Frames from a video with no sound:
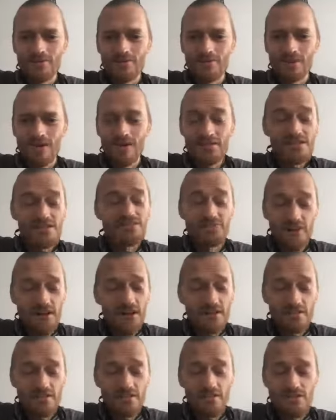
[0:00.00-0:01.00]
it's
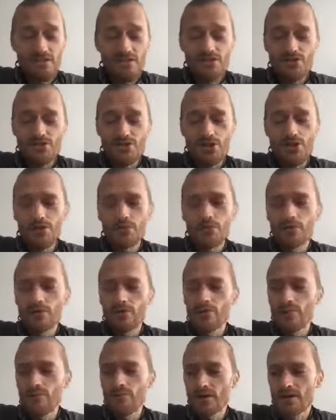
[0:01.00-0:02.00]
fun and it's
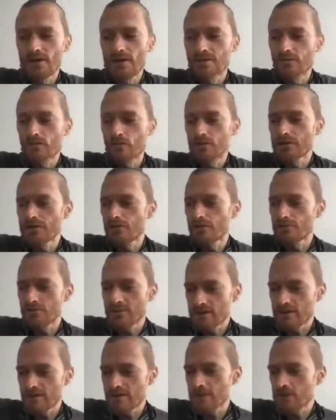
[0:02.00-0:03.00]
enjoyable, but when you're
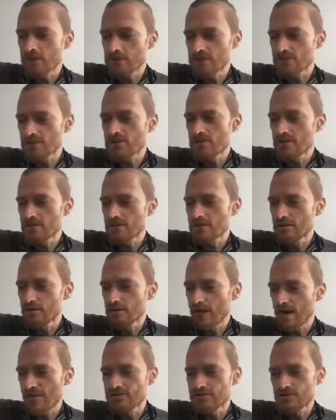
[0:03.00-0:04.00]
leading a retreat,
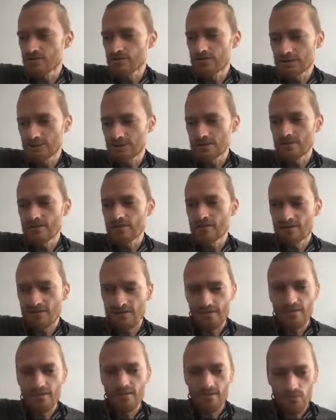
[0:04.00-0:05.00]
you have to be
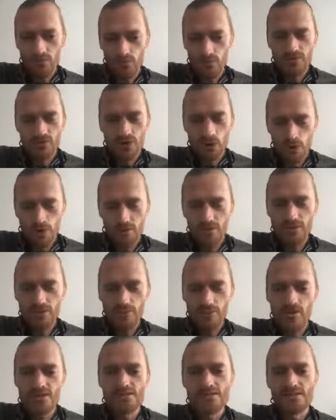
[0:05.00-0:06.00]
totally
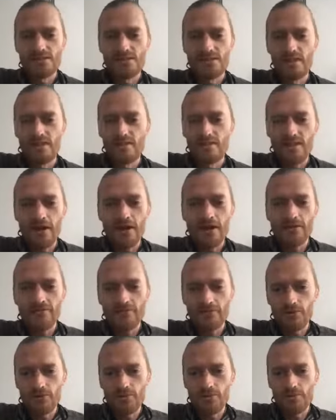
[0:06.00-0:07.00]
present and there
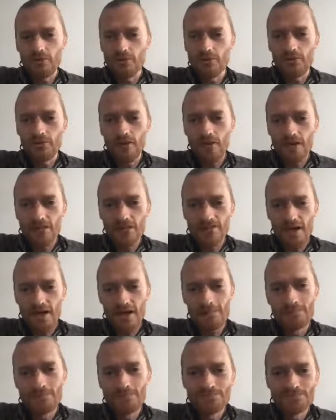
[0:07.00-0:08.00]
for the people all the time.